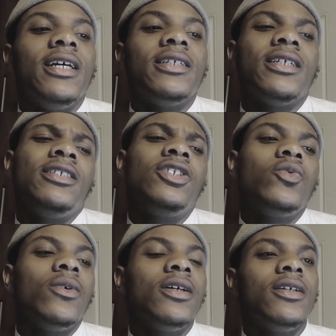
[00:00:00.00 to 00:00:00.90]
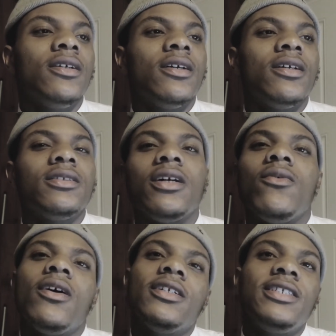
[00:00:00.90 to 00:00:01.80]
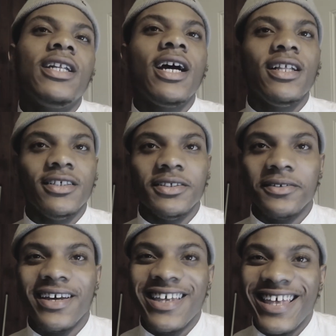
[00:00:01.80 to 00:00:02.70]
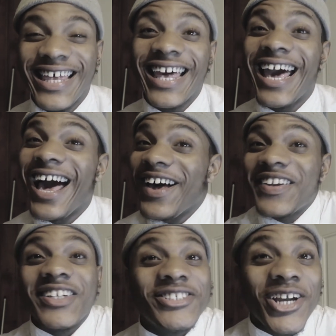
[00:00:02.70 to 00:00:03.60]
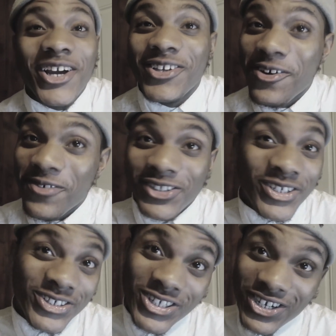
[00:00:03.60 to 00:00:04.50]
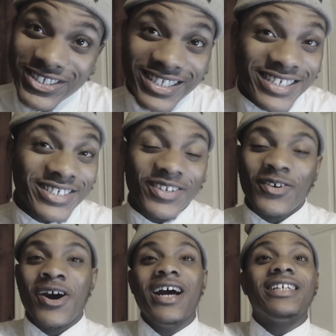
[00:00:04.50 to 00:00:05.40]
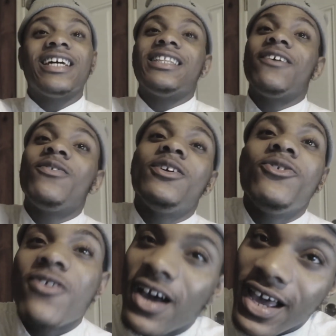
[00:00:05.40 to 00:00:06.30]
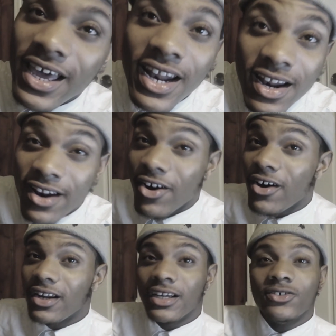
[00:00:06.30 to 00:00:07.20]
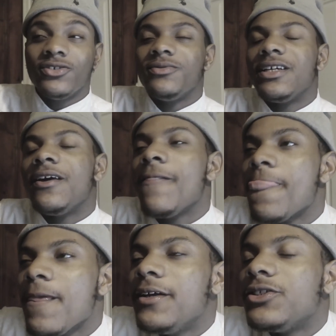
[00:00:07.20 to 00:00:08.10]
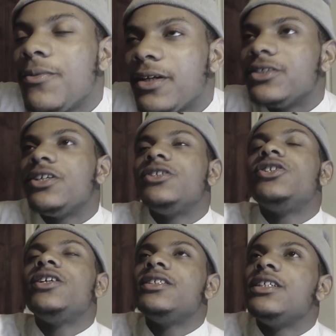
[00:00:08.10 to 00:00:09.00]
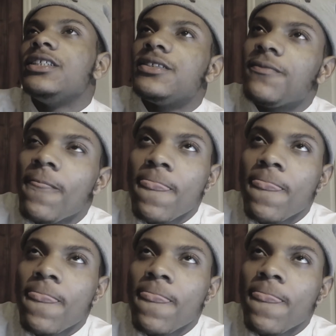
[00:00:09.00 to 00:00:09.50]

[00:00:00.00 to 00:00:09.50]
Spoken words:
He was like, just one? I was like, why are you $10? I don't even charge. I'm about to start charging niggas, yo. Because I definitely do know how to edit and all that. You see what I'm saying? So I'm about to start charging niggas.